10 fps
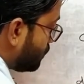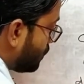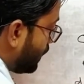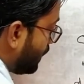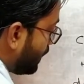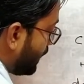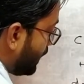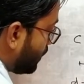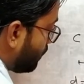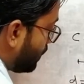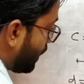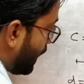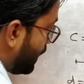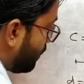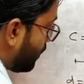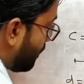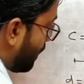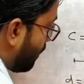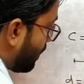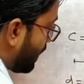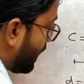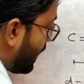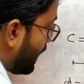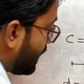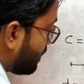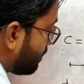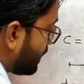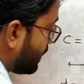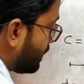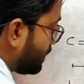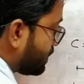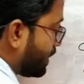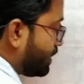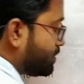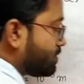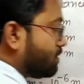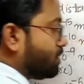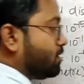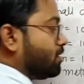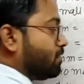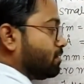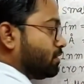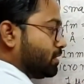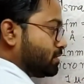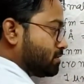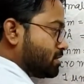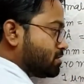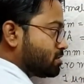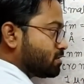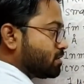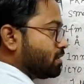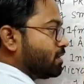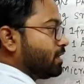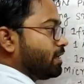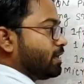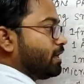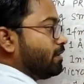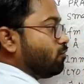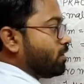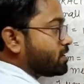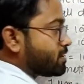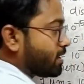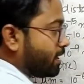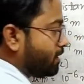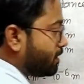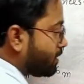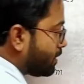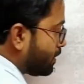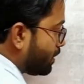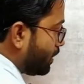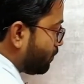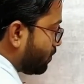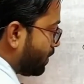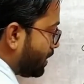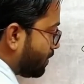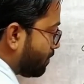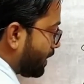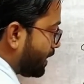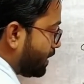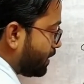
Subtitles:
3 into 10 to the power 8 meter, that is distance in 1 second. If you multiply